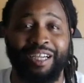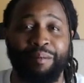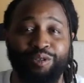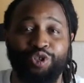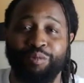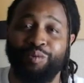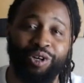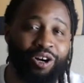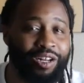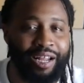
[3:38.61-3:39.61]
coming to me with
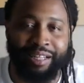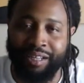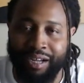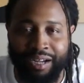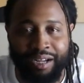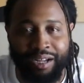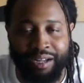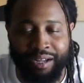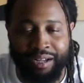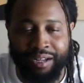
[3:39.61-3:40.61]
all like
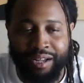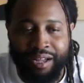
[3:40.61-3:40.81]
the